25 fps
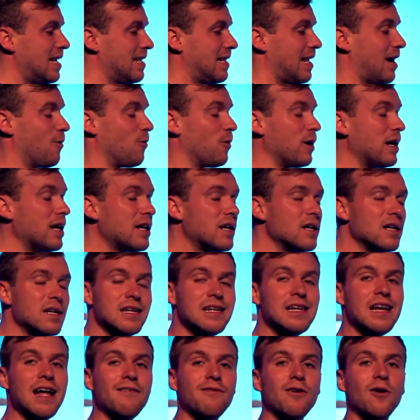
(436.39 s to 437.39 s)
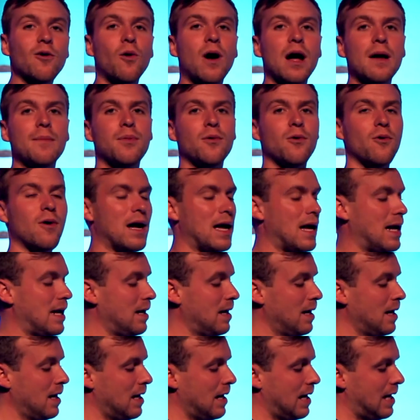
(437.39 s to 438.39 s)
that we could never wipe away
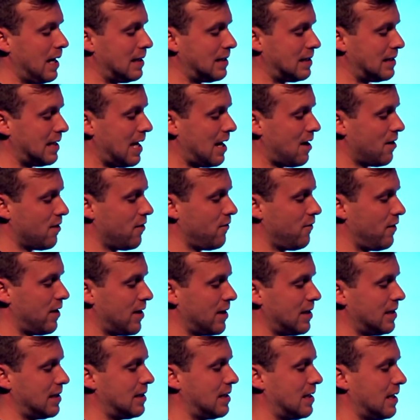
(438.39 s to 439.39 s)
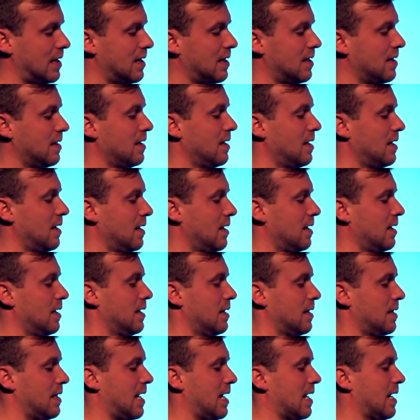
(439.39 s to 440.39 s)
is now the very sin
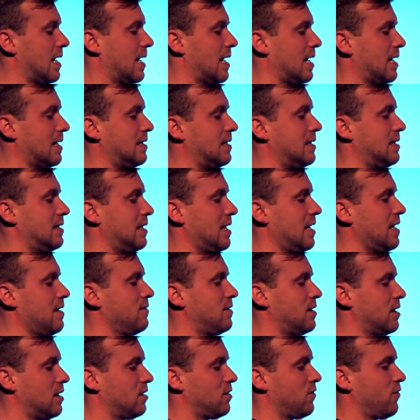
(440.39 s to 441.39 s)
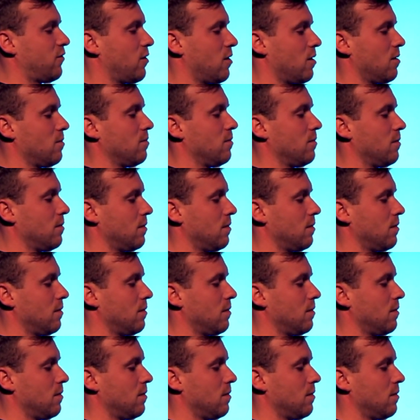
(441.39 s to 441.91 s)
that God saves us from.